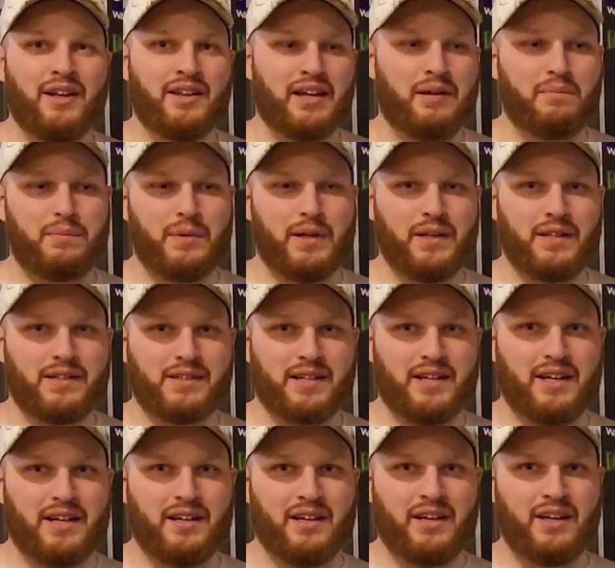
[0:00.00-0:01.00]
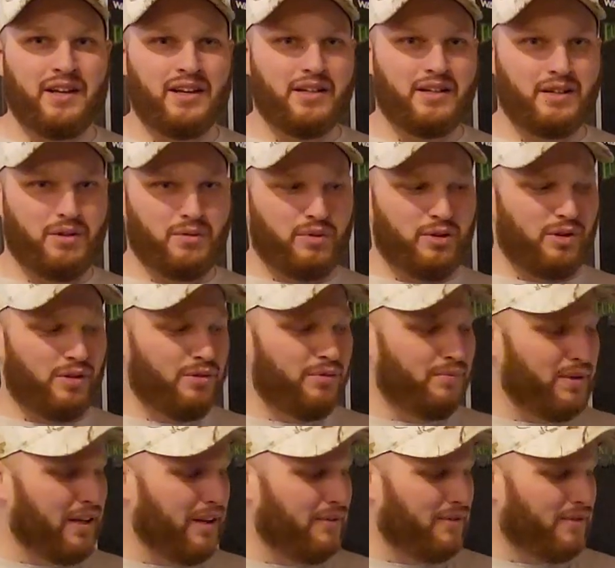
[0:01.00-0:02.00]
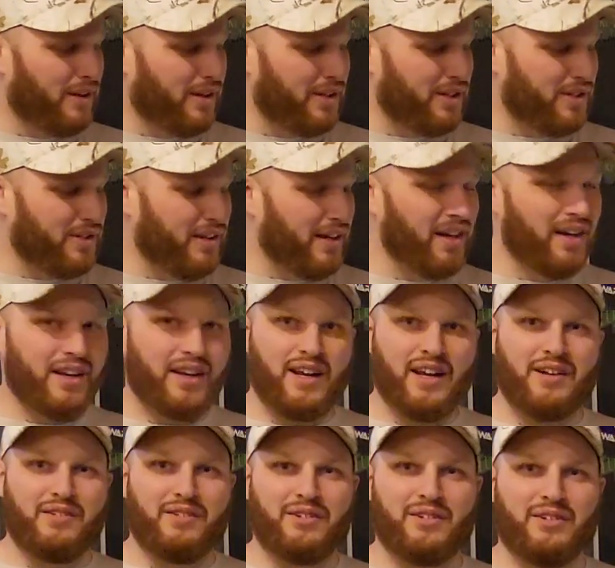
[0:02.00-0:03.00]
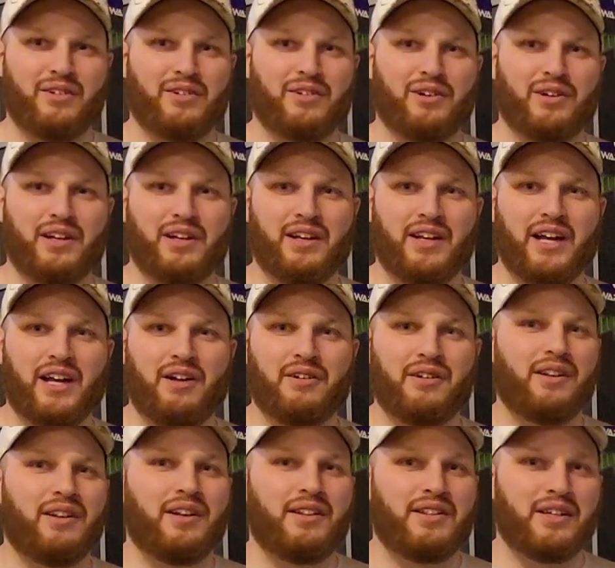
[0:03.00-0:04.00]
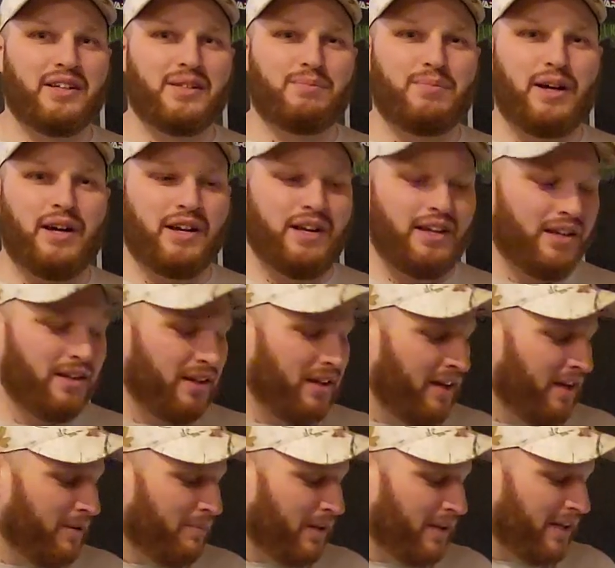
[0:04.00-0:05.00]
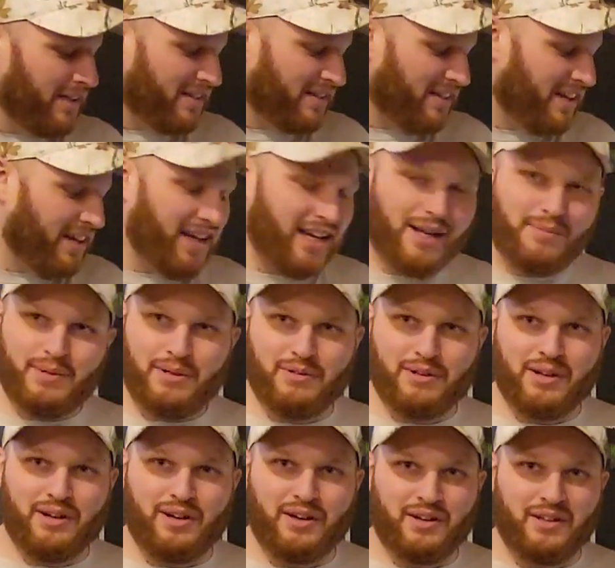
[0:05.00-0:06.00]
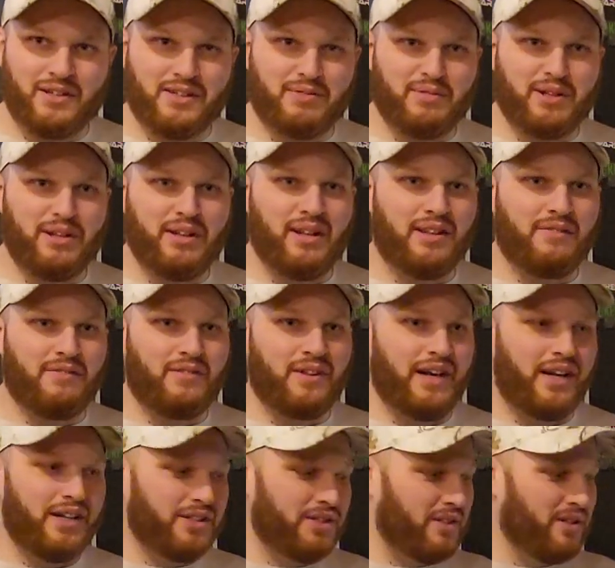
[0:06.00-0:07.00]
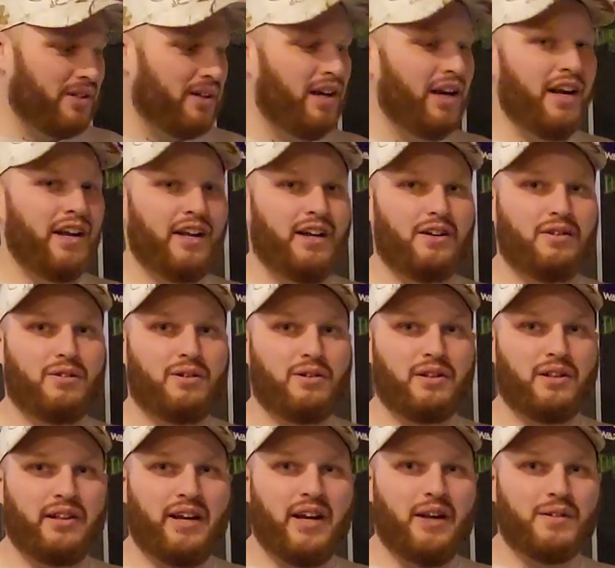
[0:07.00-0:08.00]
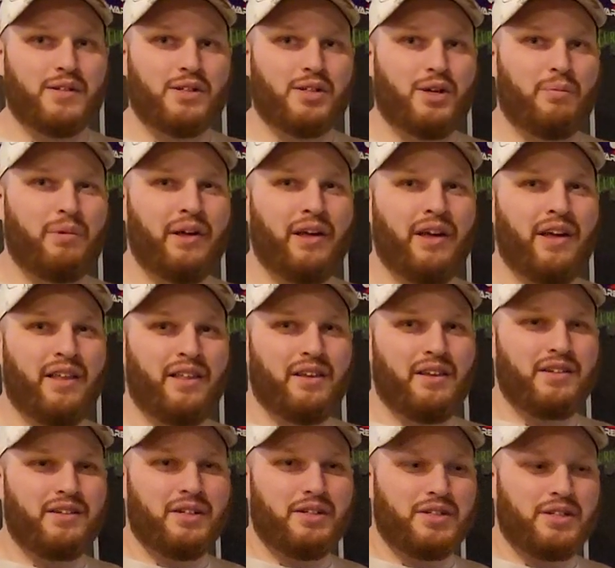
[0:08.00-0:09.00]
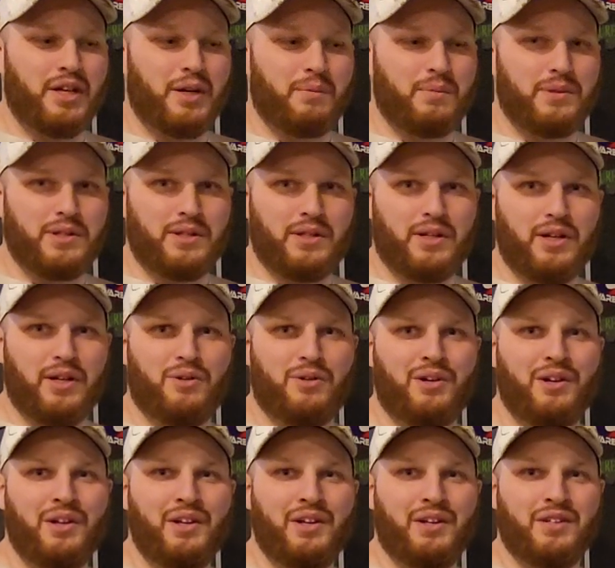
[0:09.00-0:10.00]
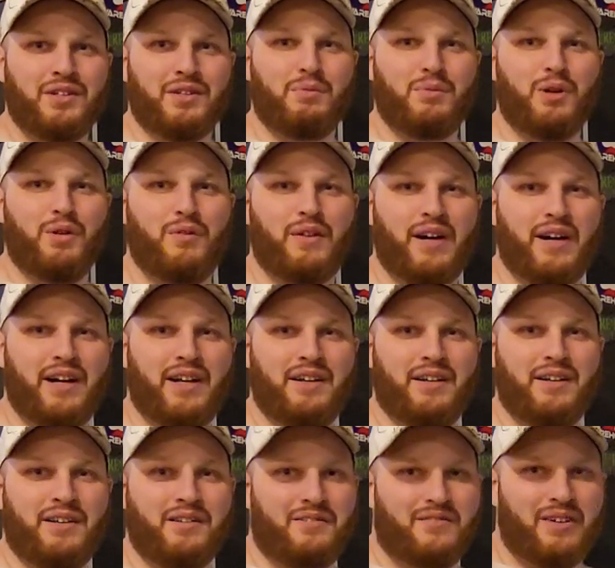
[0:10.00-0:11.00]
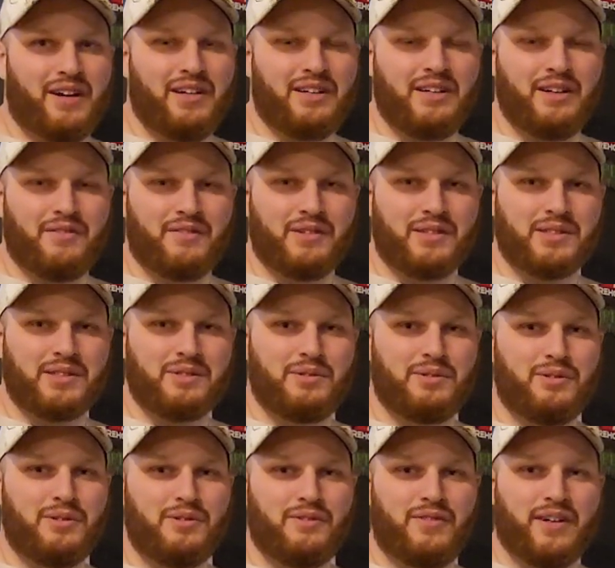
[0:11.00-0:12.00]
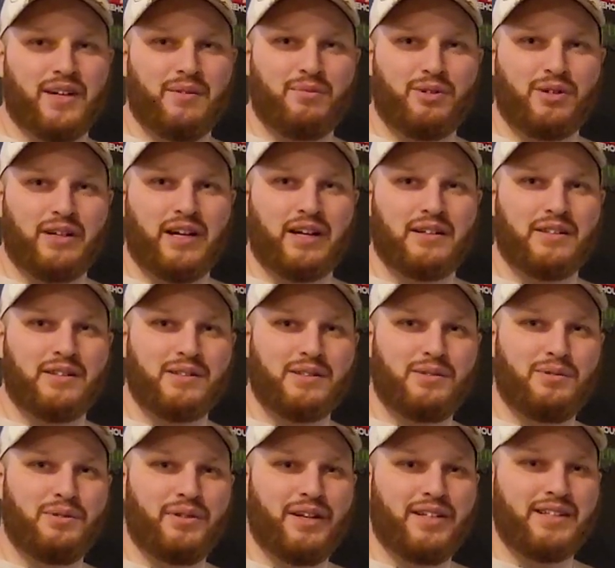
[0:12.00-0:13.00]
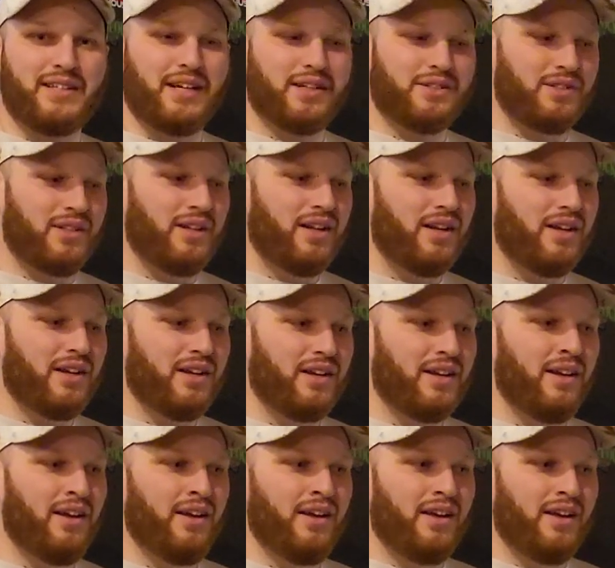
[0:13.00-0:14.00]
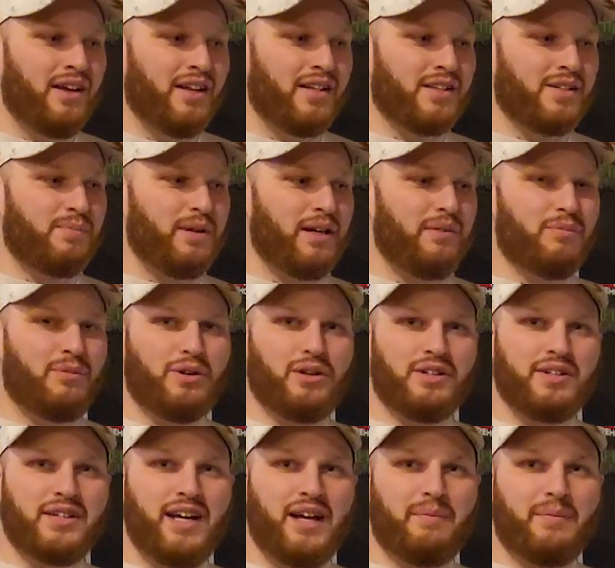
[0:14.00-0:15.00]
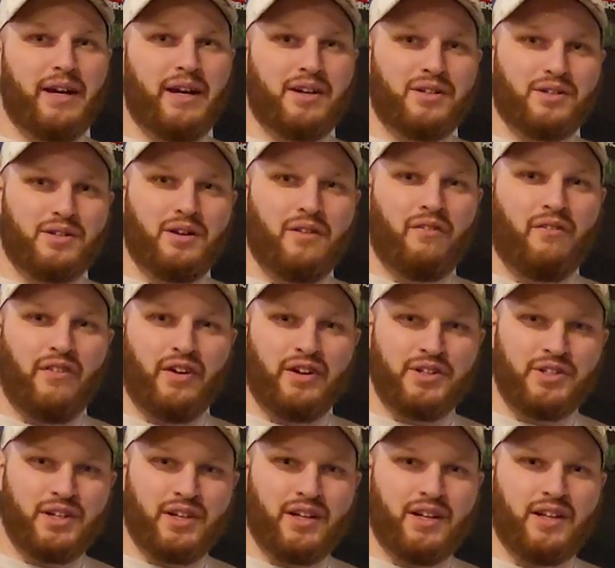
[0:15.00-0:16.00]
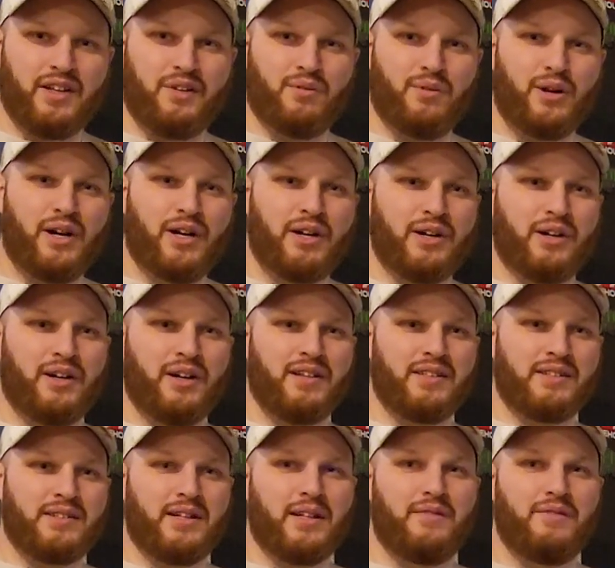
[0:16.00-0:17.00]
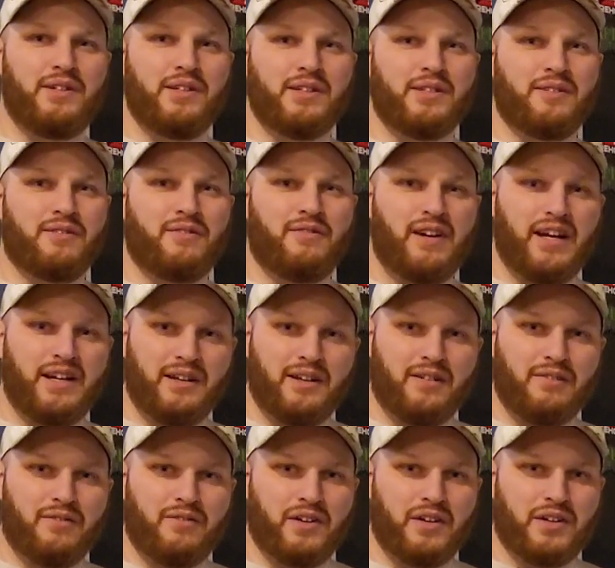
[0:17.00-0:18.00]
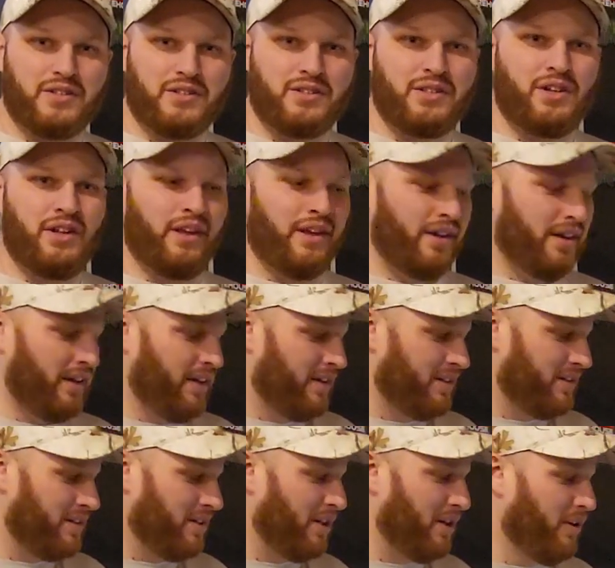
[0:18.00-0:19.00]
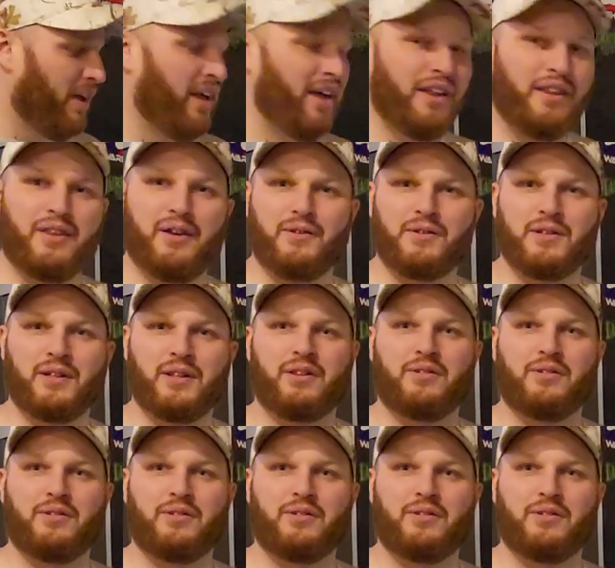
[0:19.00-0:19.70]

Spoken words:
That being said, you will get frustrated and when you're looking down and nothing's biting, but that's going to happen regardless of whether you have the flasher or the Livescope. This just helps you know to move on, find a different school, find a more active school that's actually hitting, and spend more time actually fishing on the water instead of just finding fish. So those are